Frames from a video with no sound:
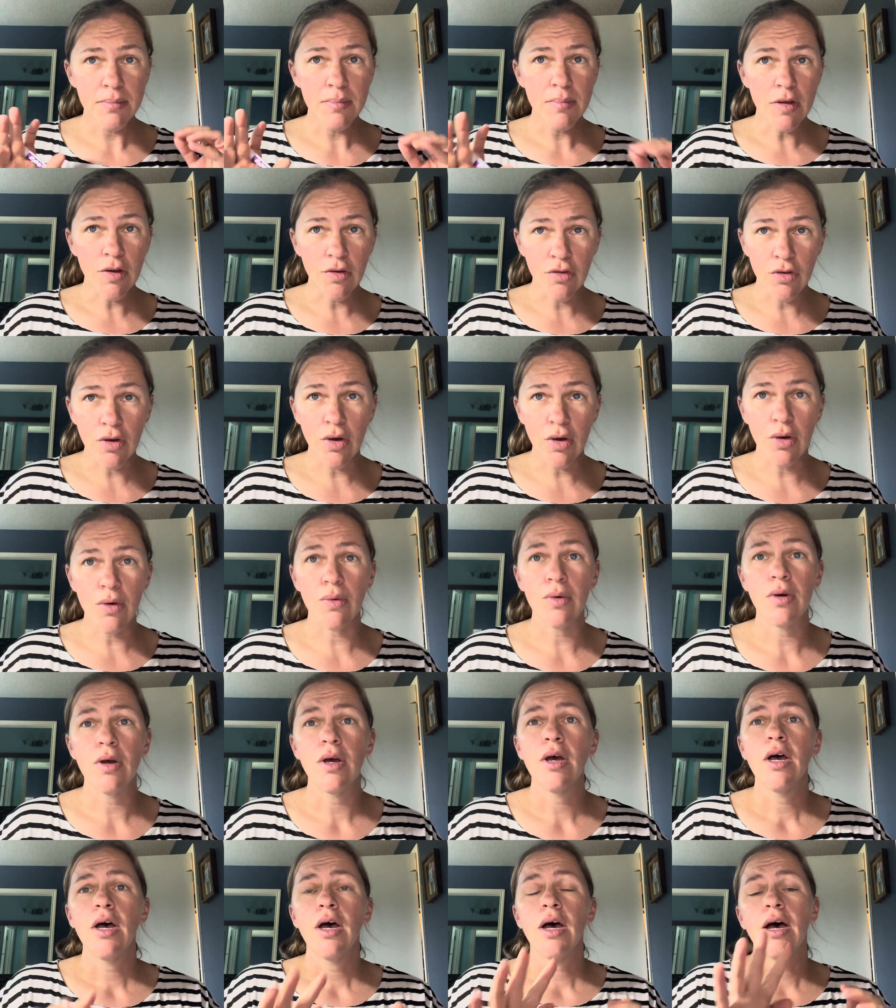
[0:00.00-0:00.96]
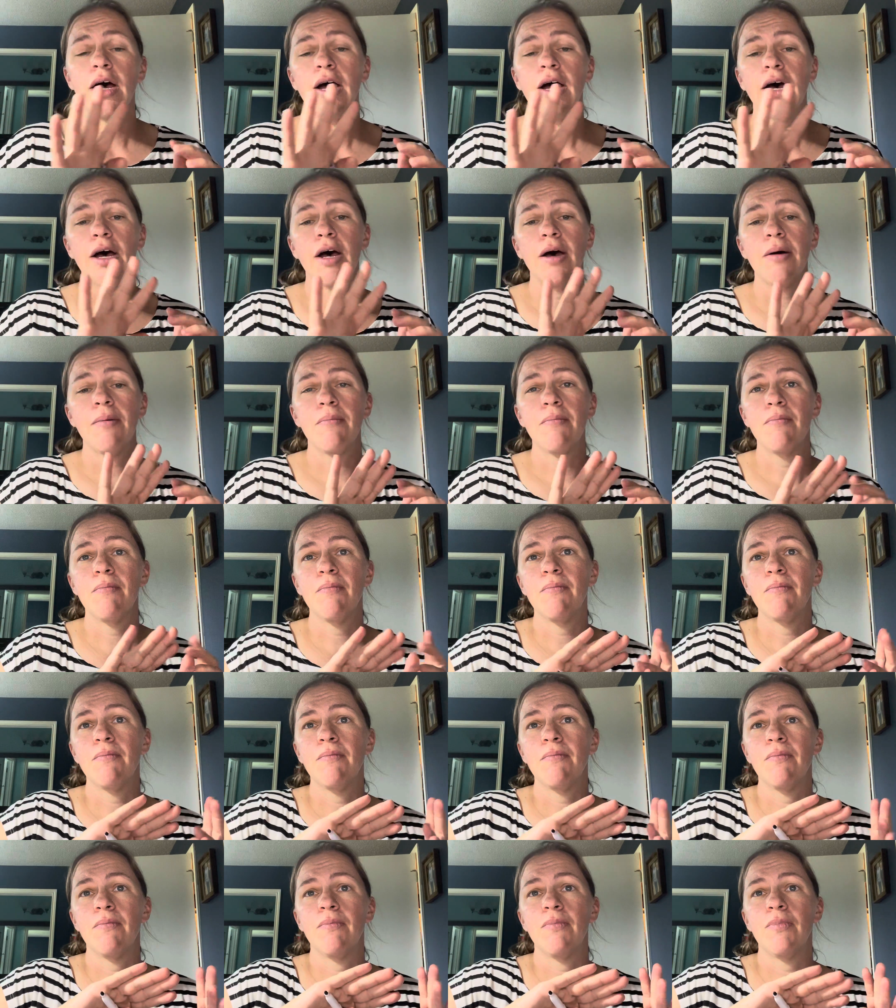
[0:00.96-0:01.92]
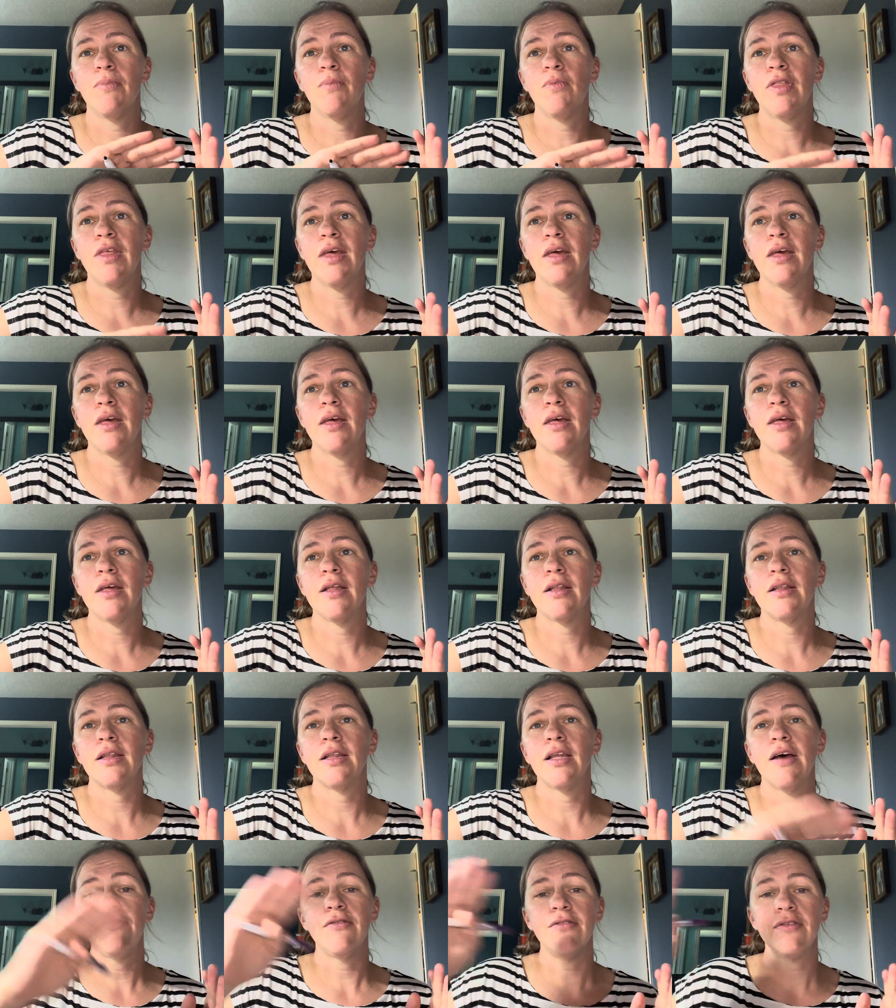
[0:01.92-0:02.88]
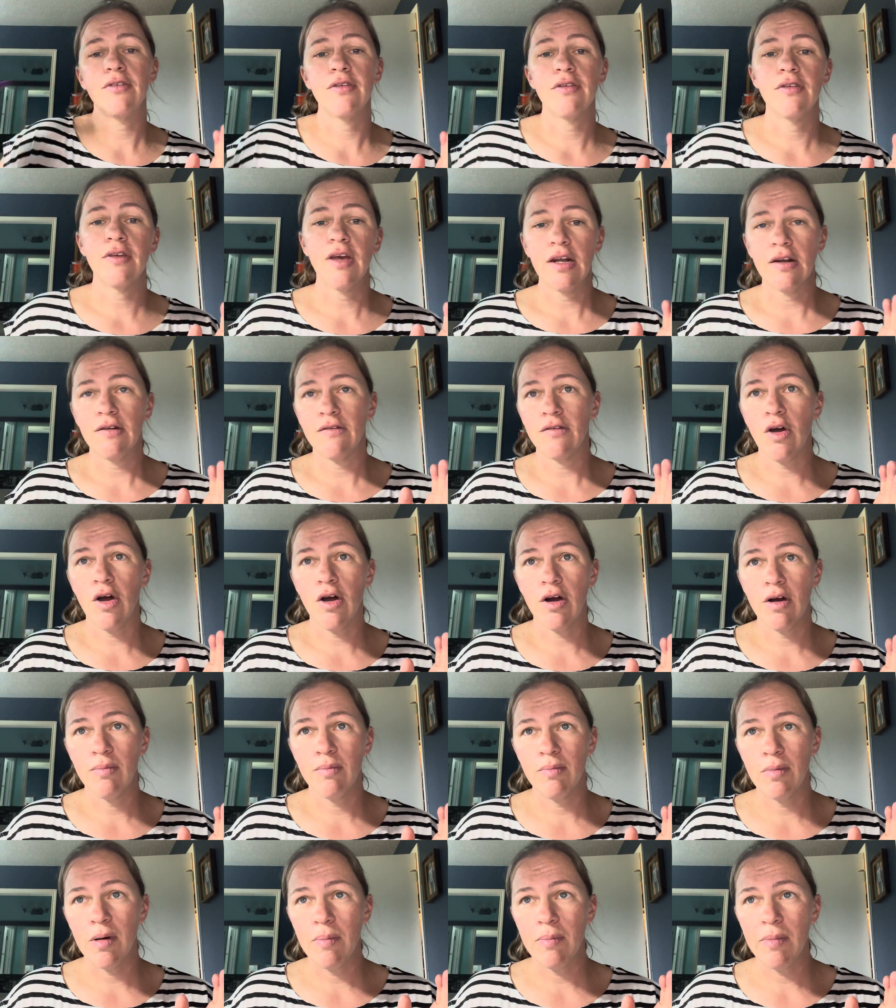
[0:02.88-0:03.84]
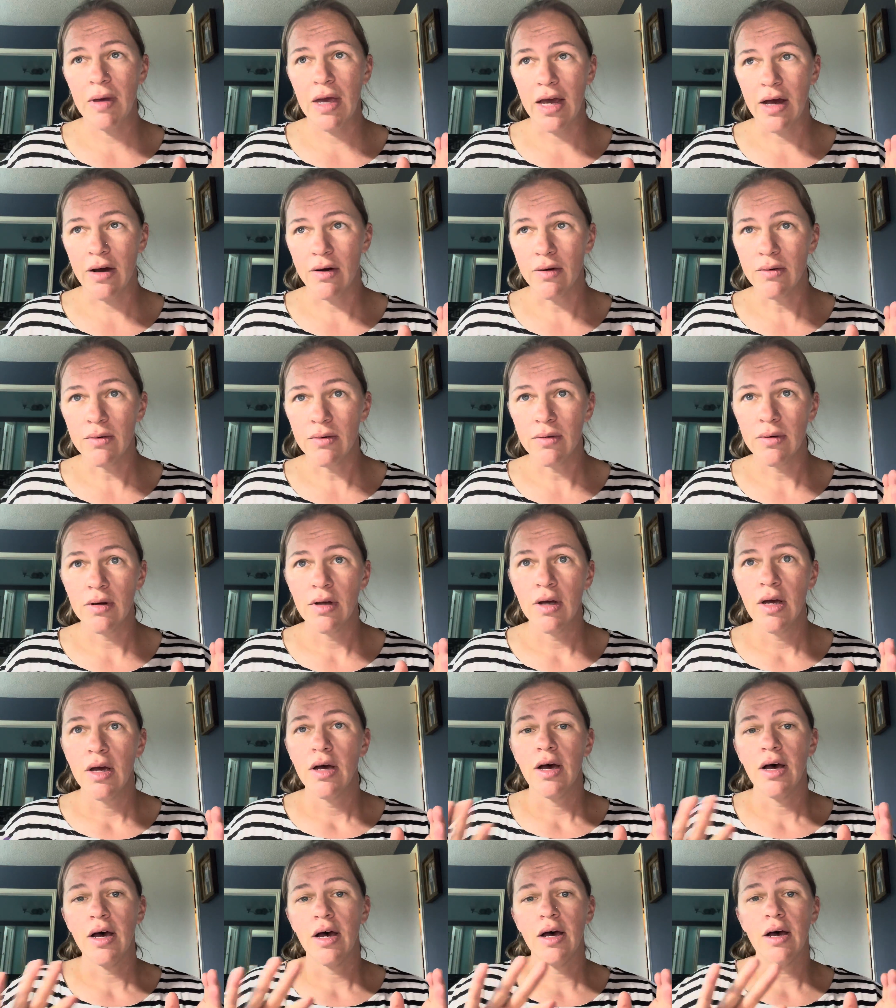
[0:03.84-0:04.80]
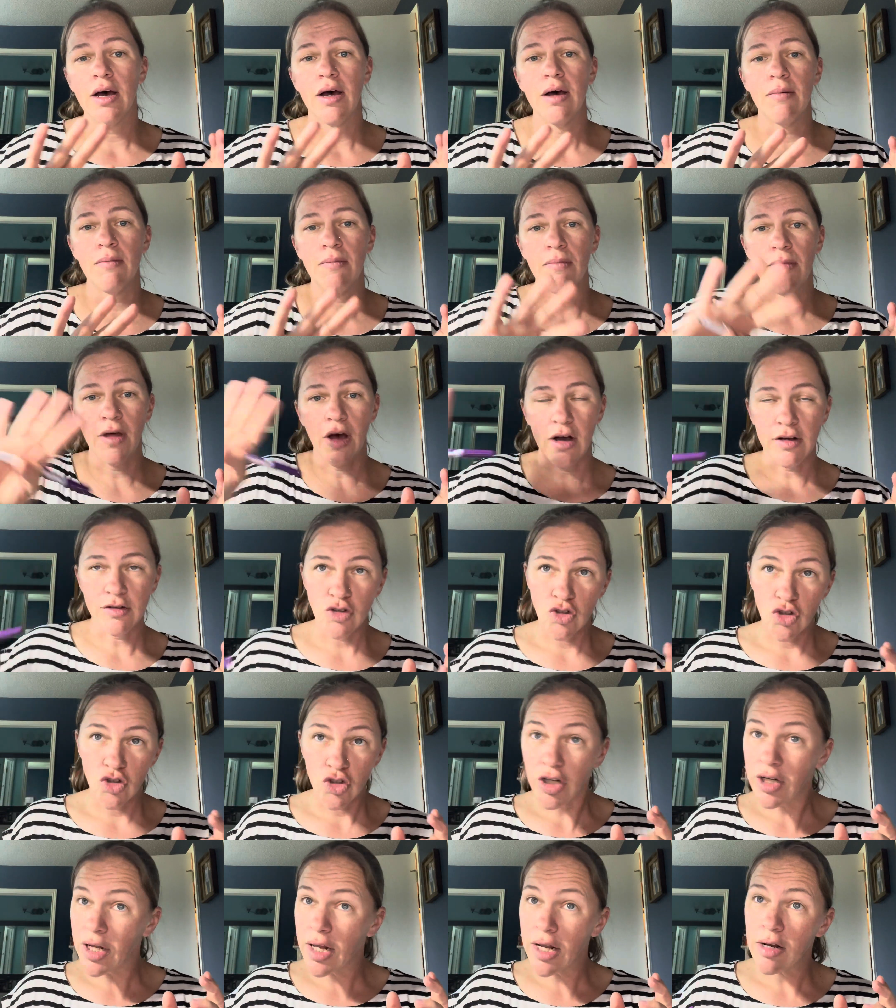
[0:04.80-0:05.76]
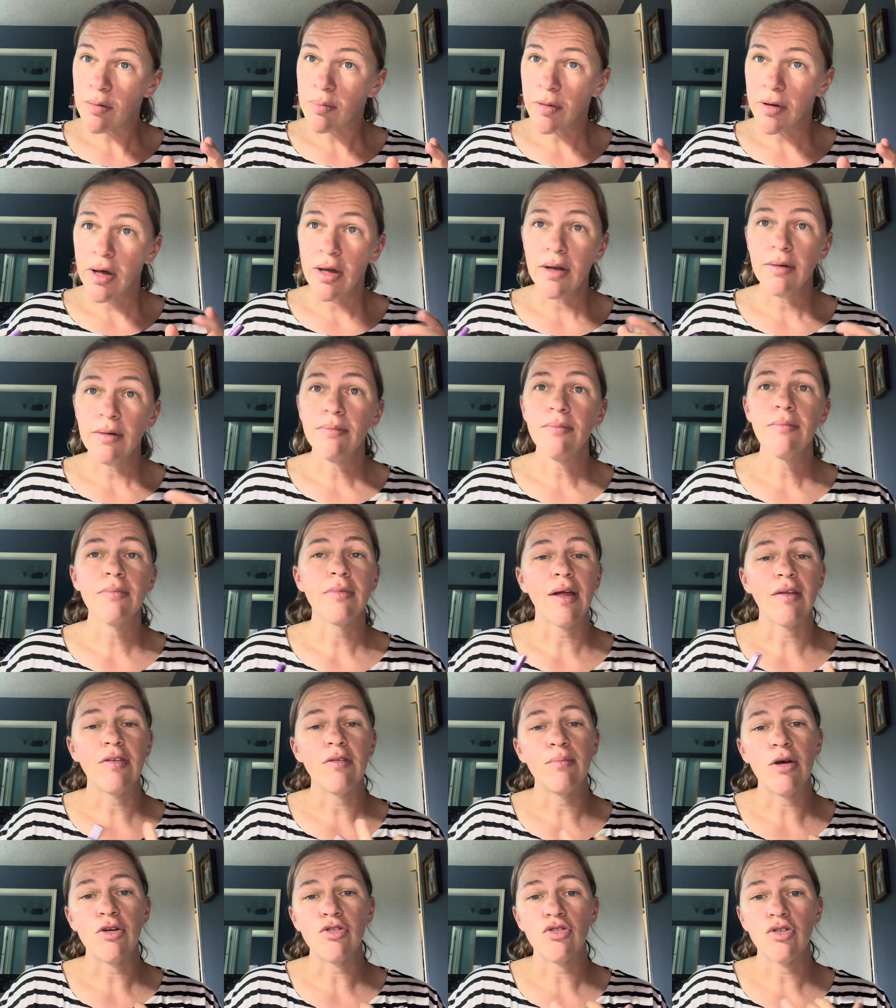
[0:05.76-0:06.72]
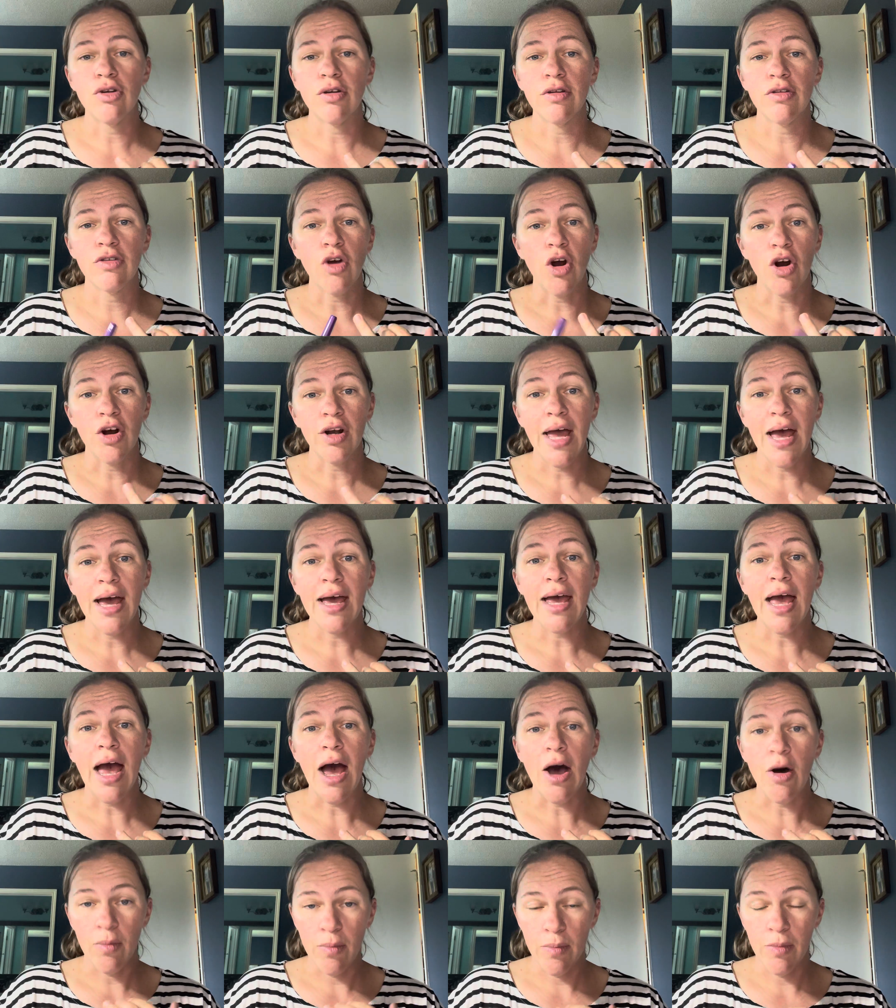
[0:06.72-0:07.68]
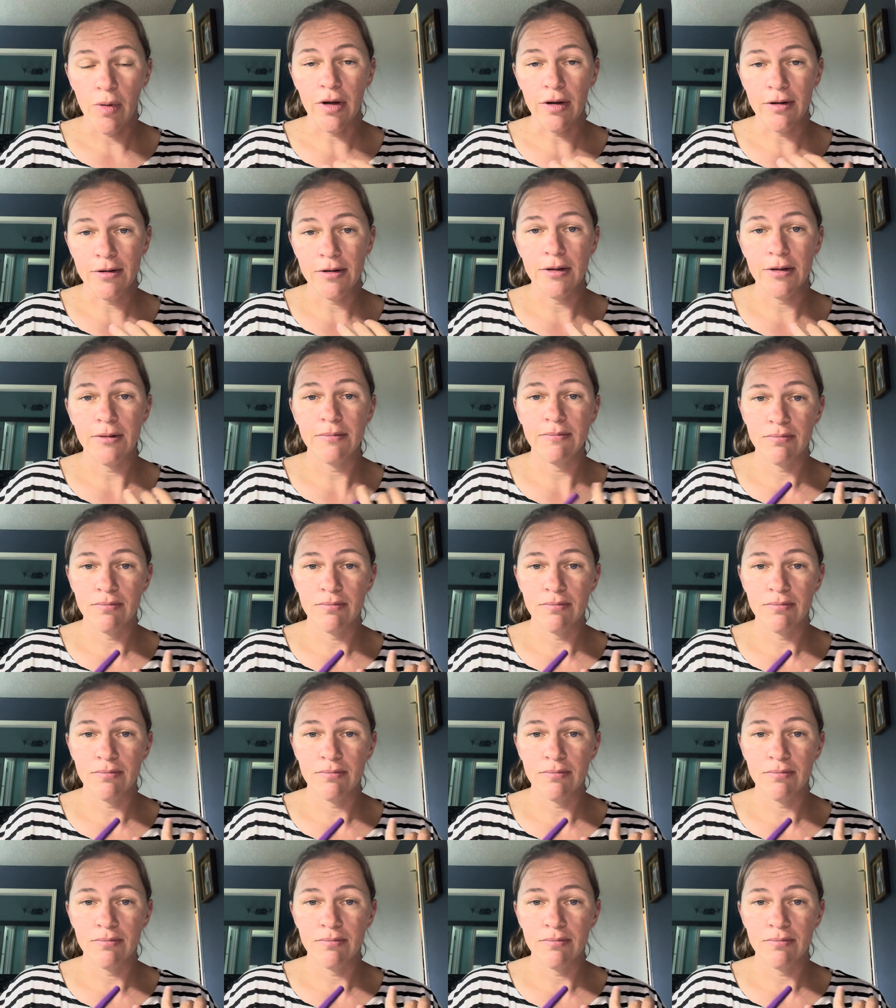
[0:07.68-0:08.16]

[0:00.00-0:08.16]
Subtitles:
So the left side of the heart pumping out, the oxygenated blood, that's measured as cardiac output.